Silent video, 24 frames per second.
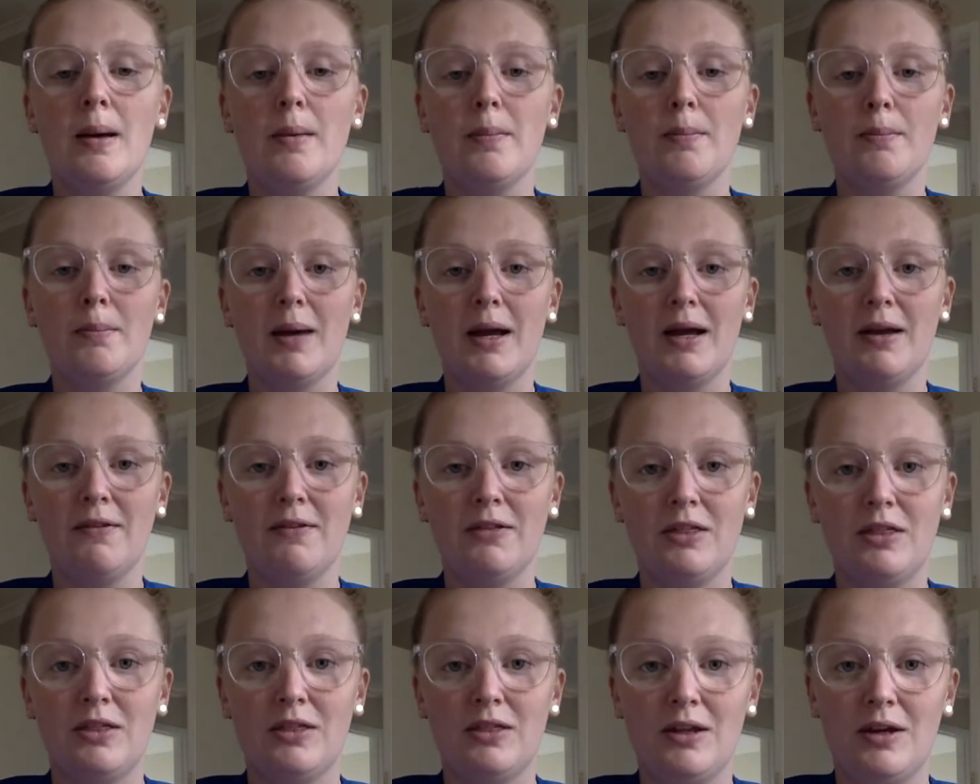My
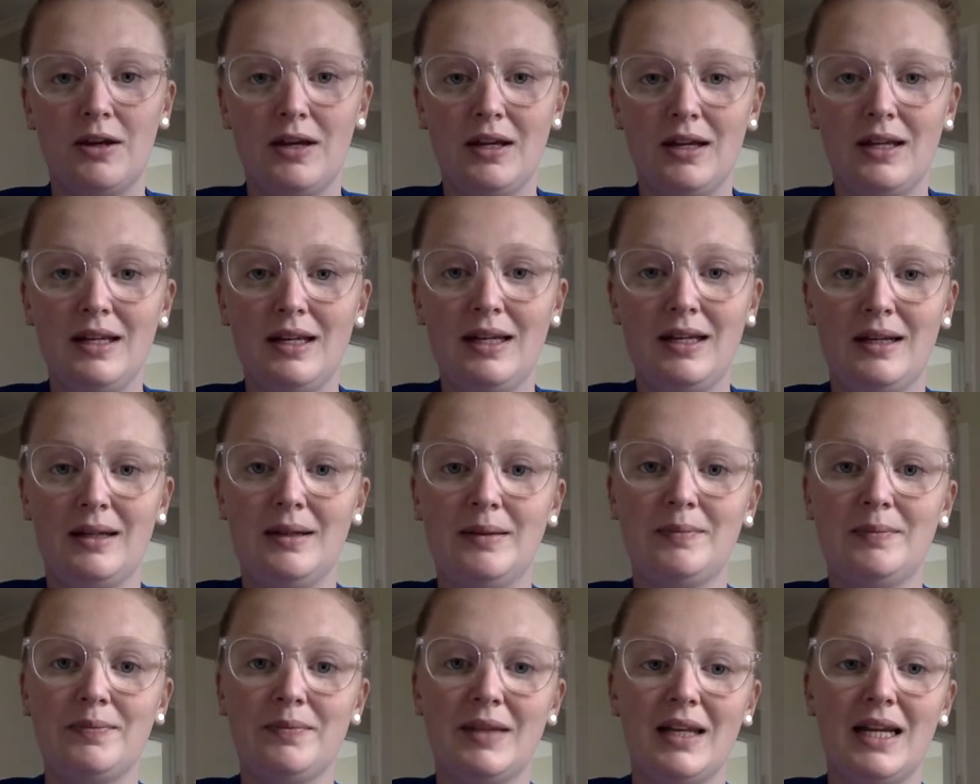third
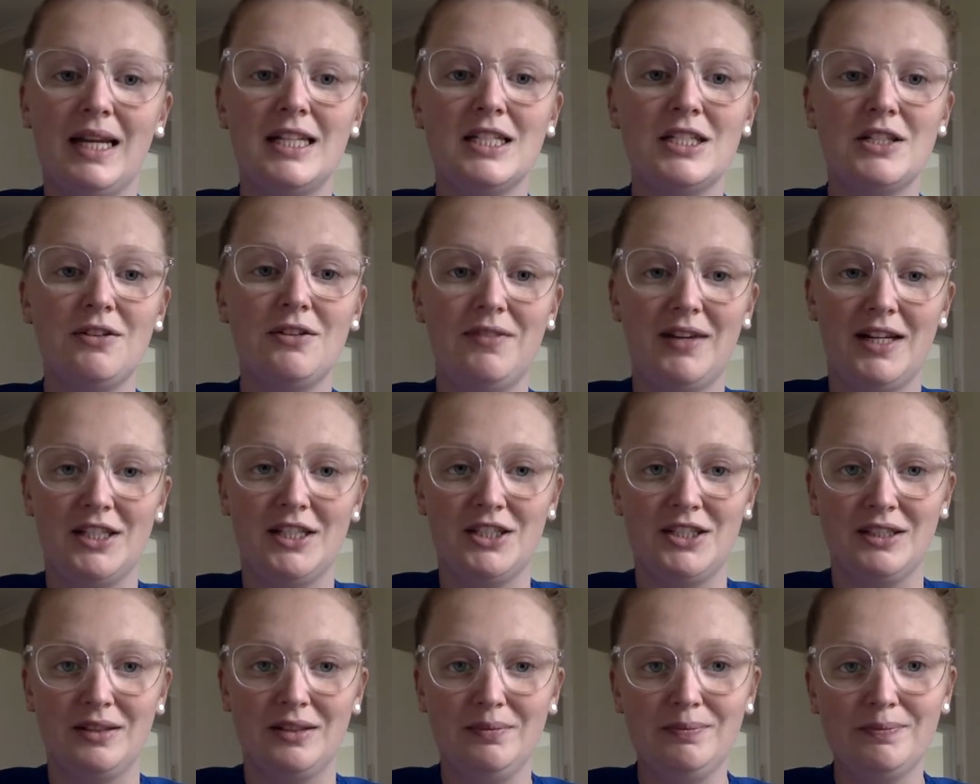
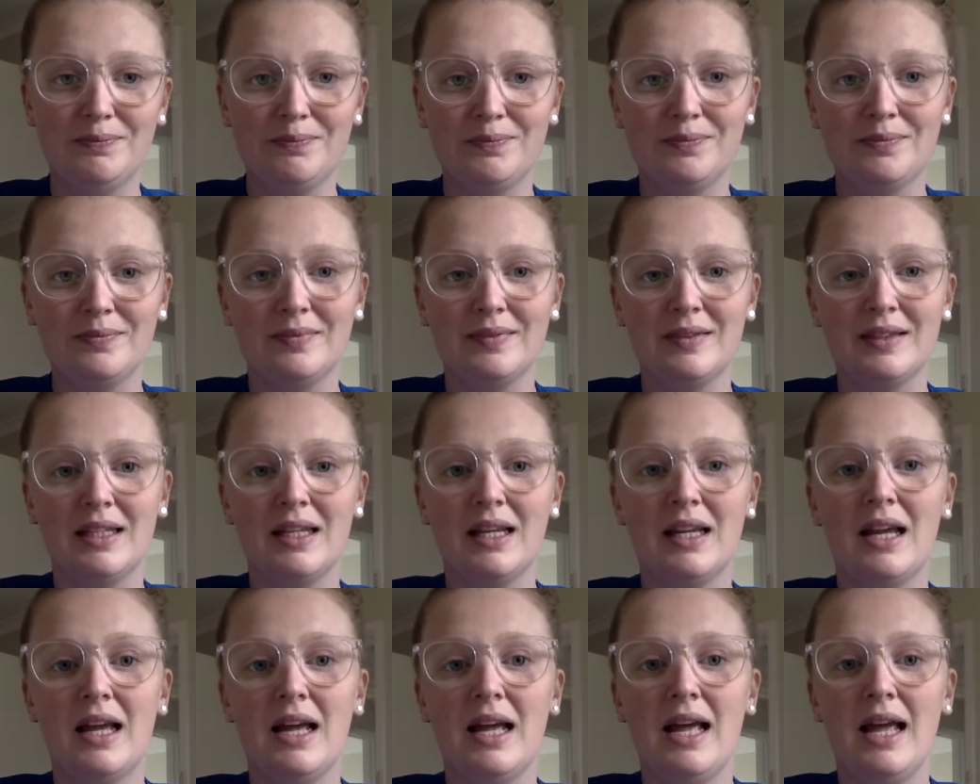intervention
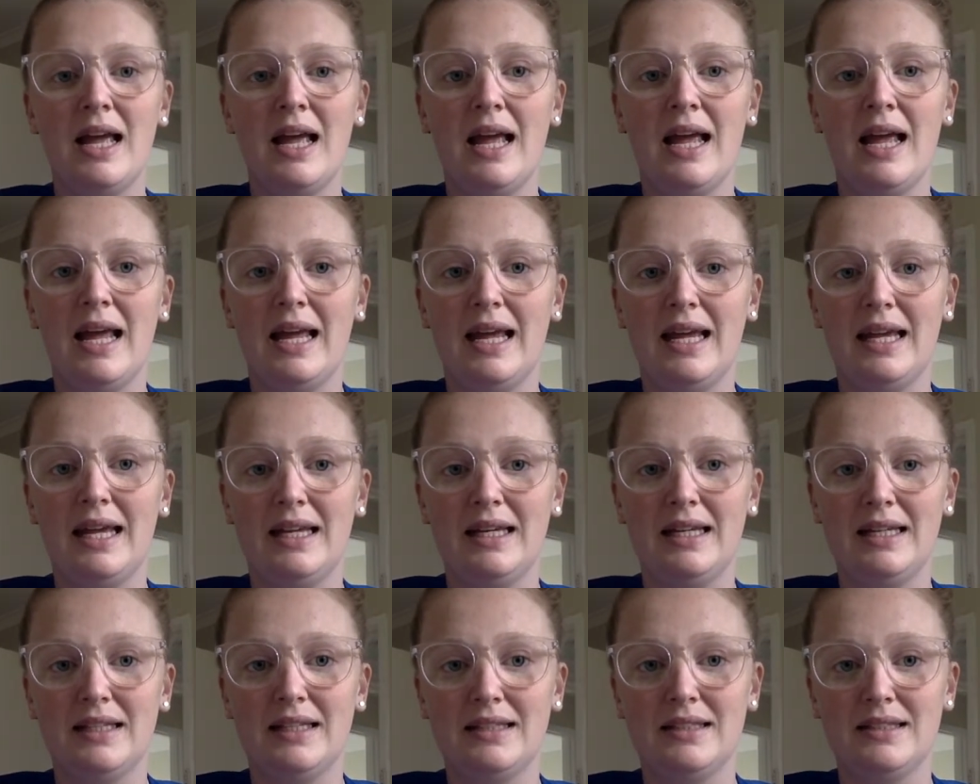
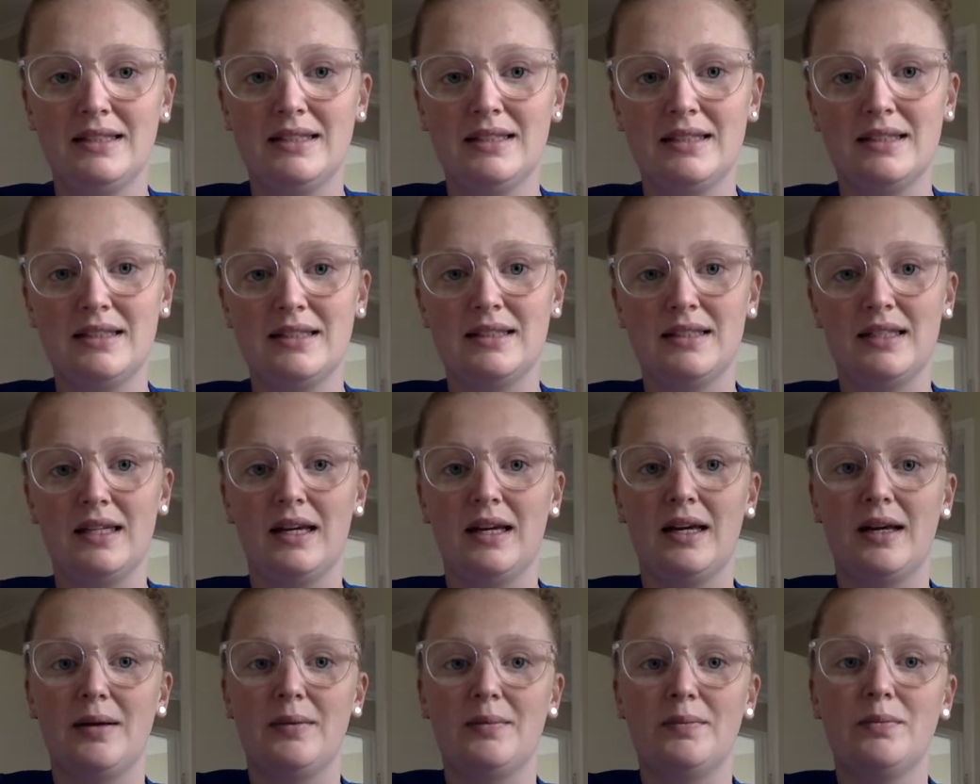is
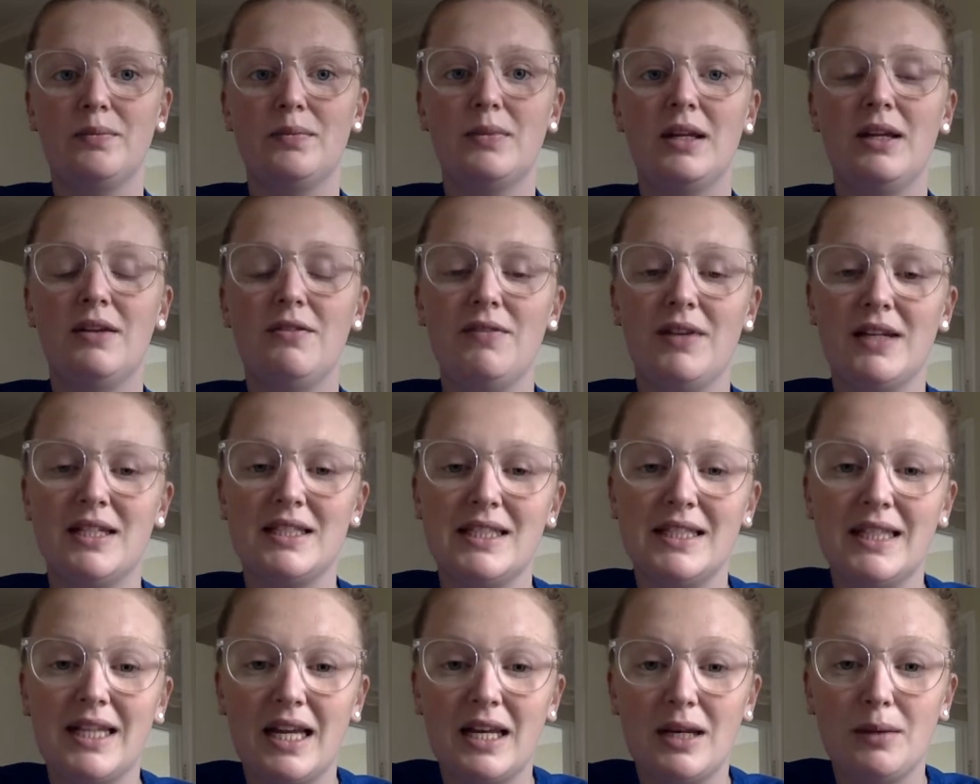
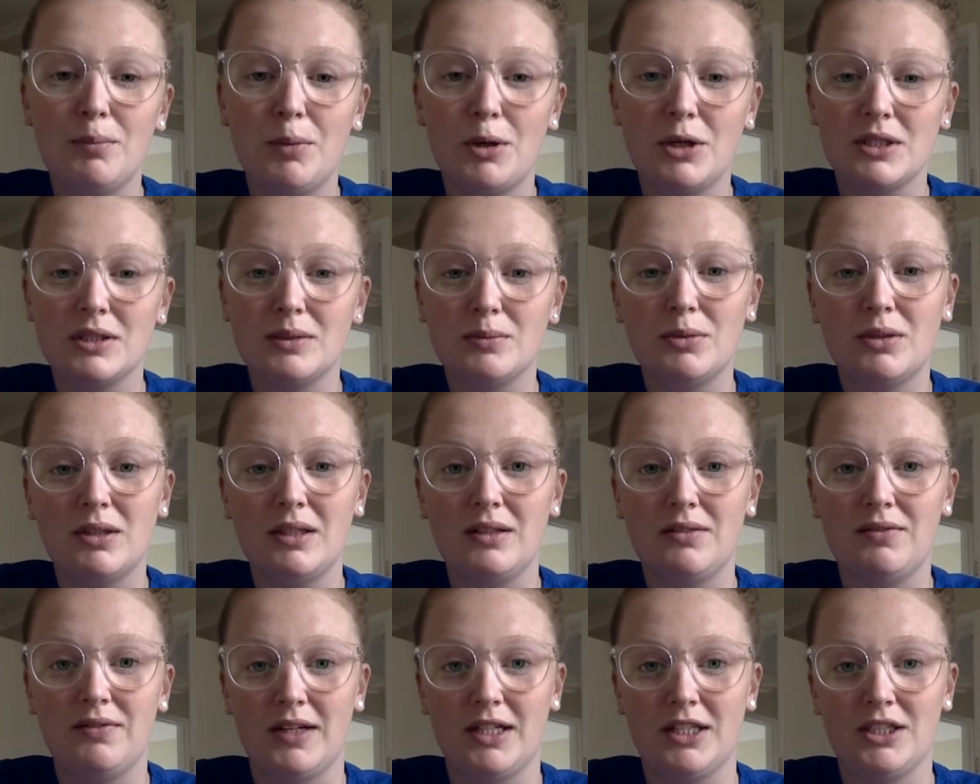investigating possible
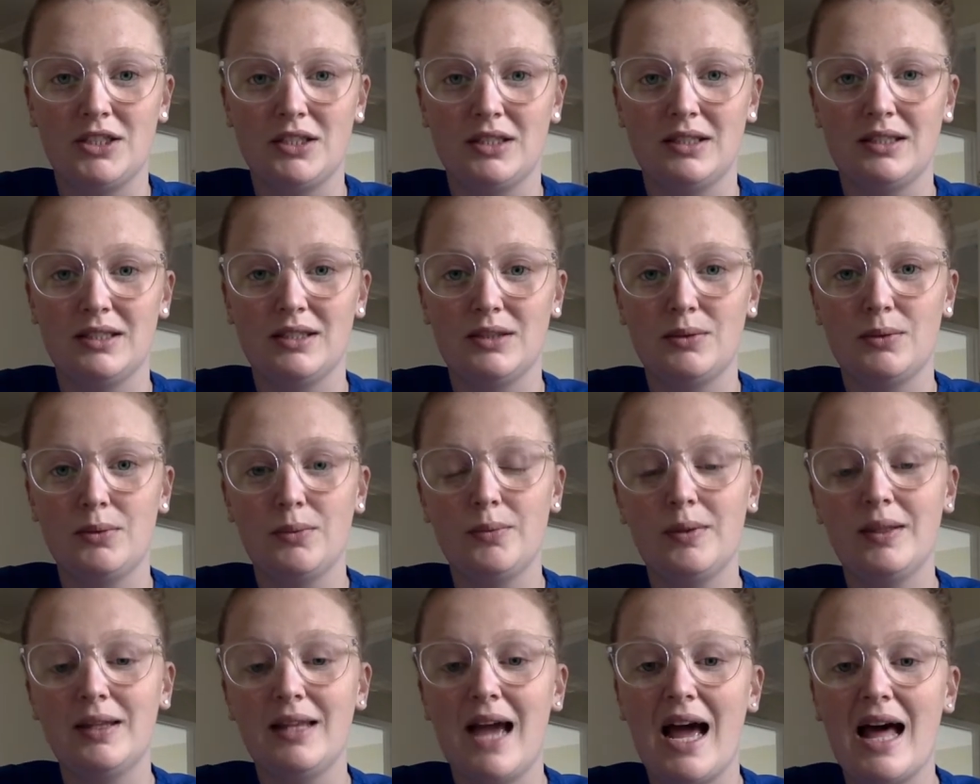infections.
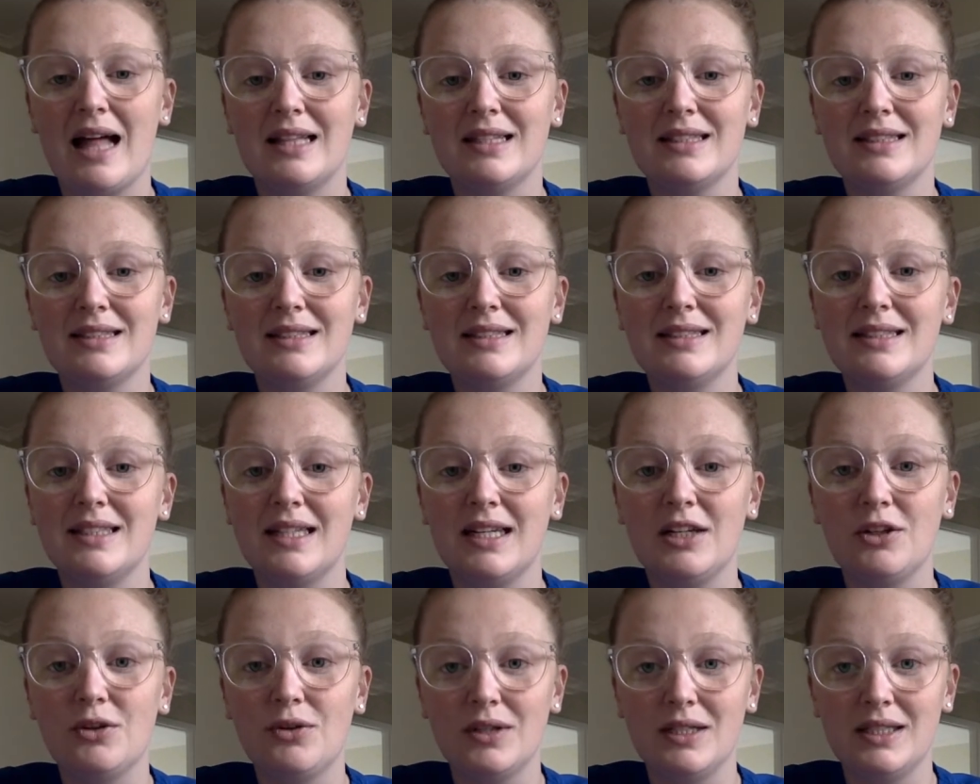With Alison's
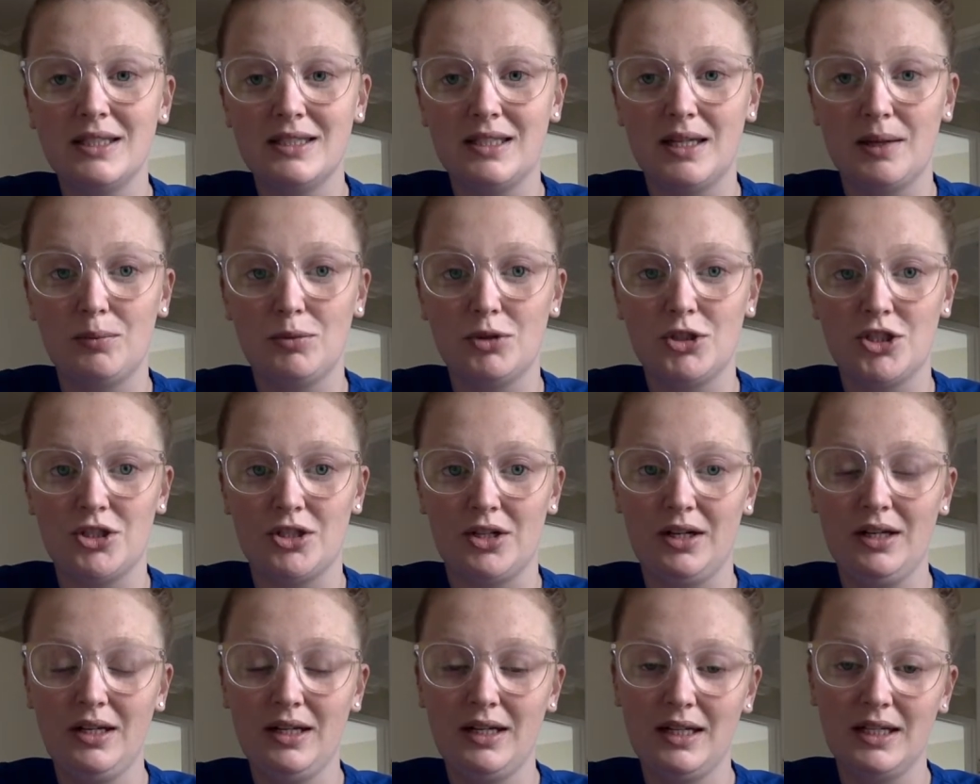increased
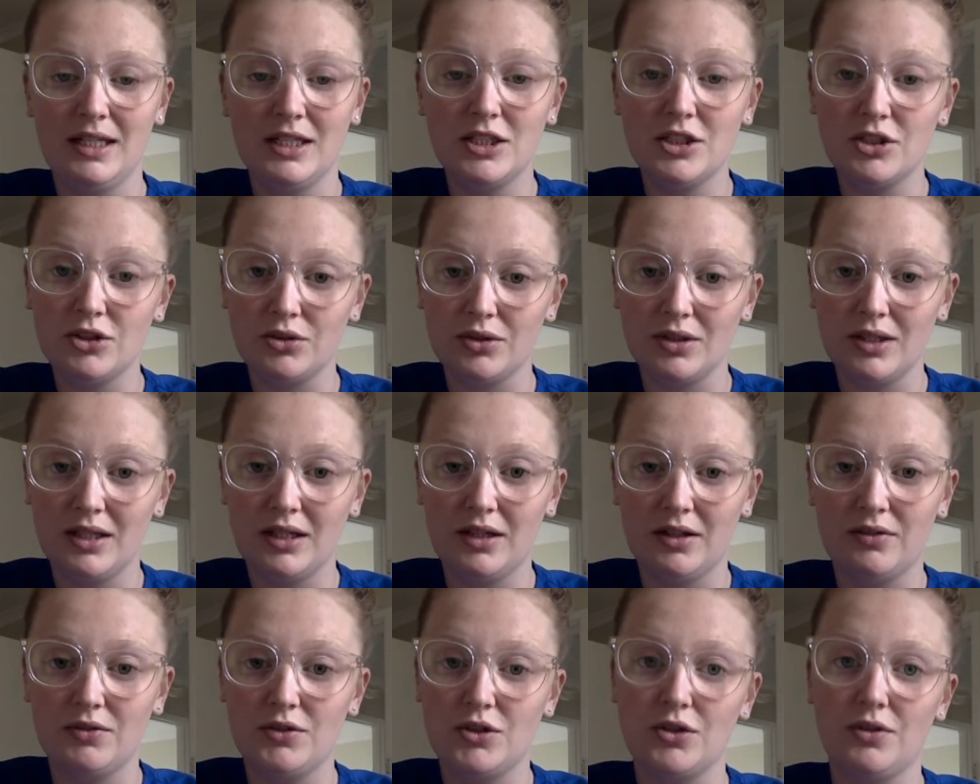temperature, history
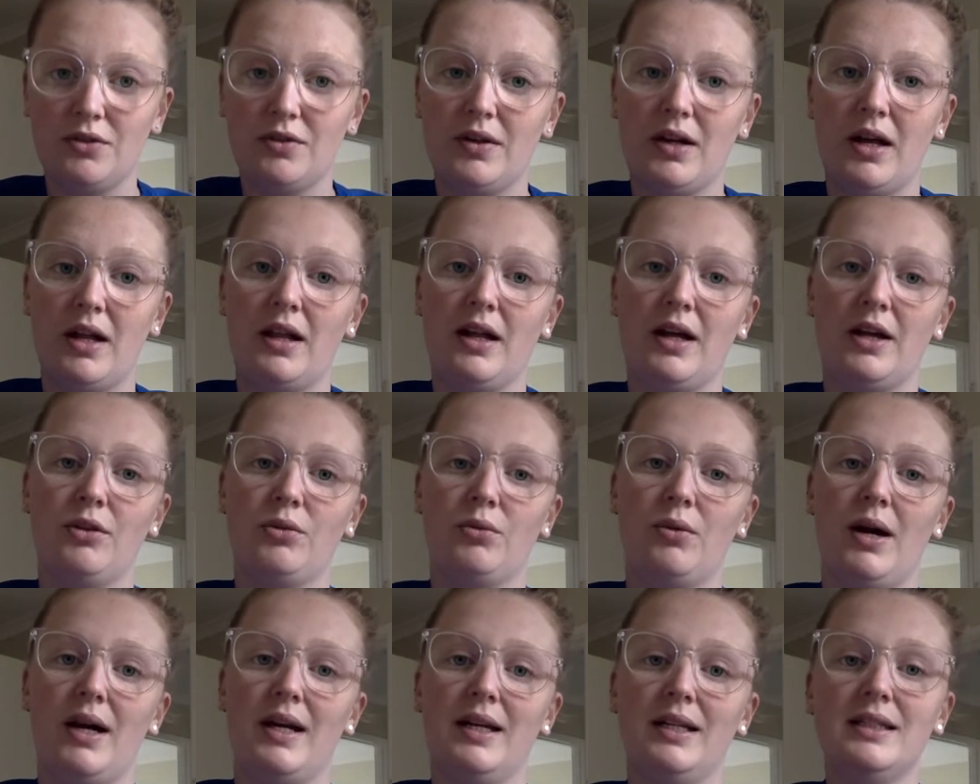of juvenile
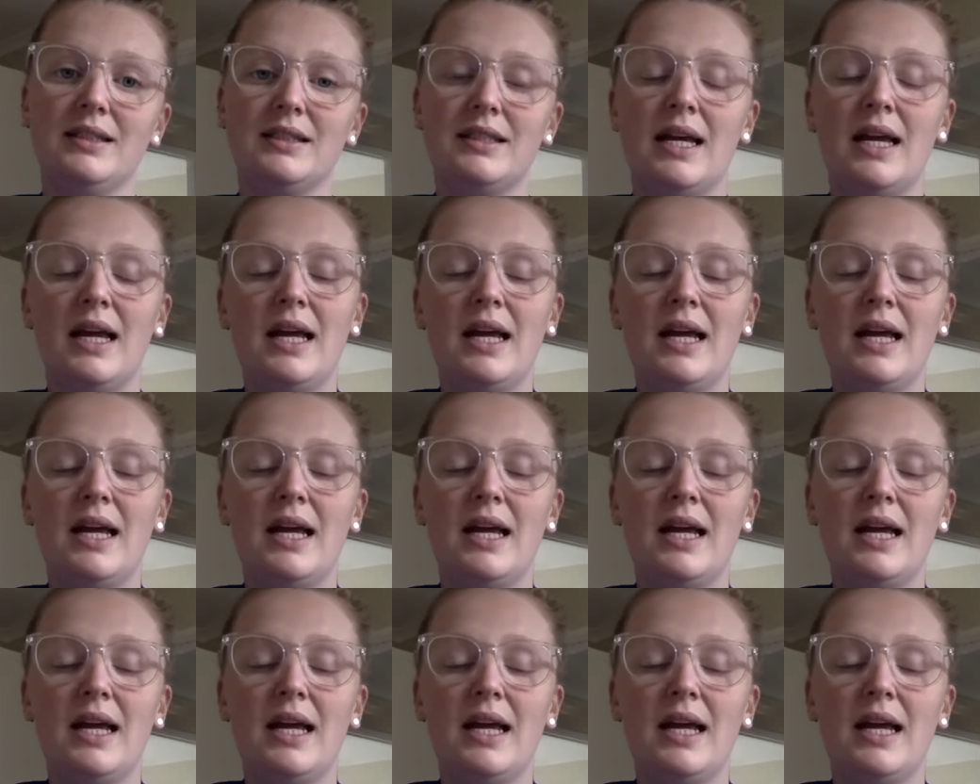arthritis,